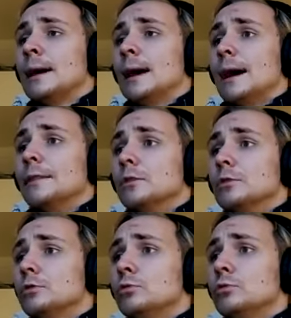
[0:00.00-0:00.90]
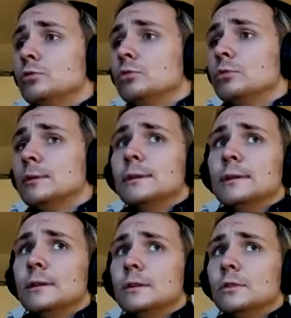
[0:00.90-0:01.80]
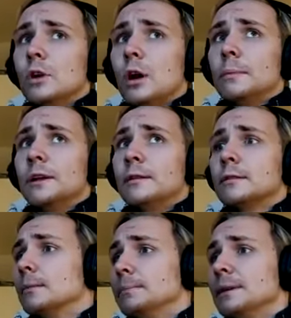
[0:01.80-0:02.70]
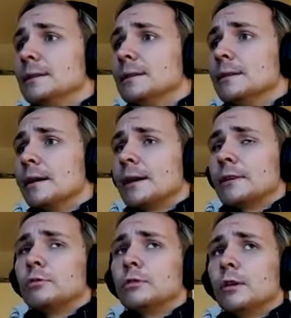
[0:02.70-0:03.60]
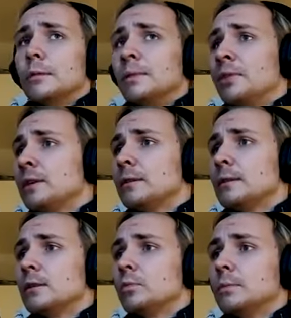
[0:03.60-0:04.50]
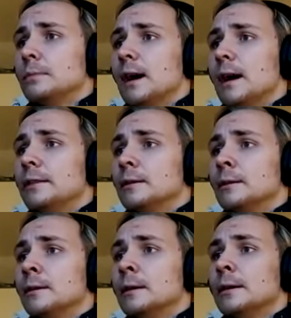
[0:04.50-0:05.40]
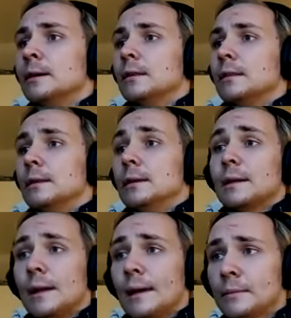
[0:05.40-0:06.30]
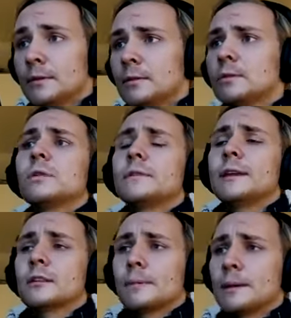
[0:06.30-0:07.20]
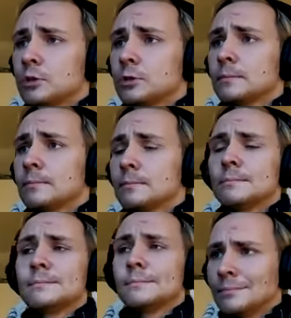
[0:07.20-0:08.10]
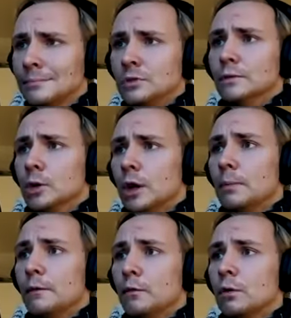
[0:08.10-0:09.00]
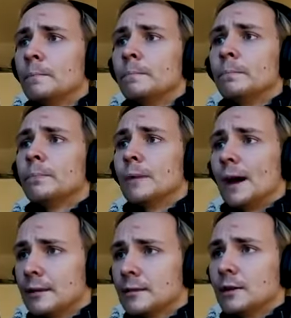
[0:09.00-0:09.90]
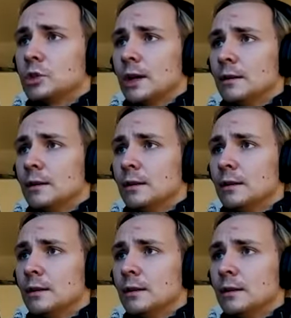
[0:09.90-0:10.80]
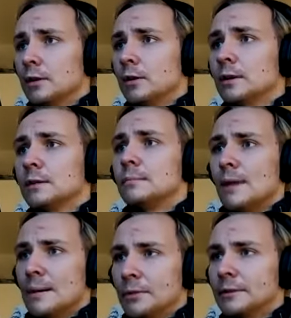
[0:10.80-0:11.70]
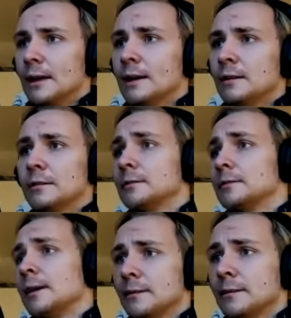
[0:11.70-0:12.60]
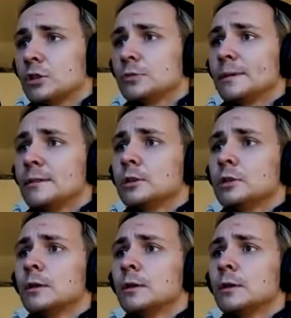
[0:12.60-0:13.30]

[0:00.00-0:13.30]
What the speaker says: And the two dominant competing, I guess you could call them the theses, would be either the climate-driven explanation. You've heard it before. Ice age ended, weather got hot, mammoth died because it's an ice age species.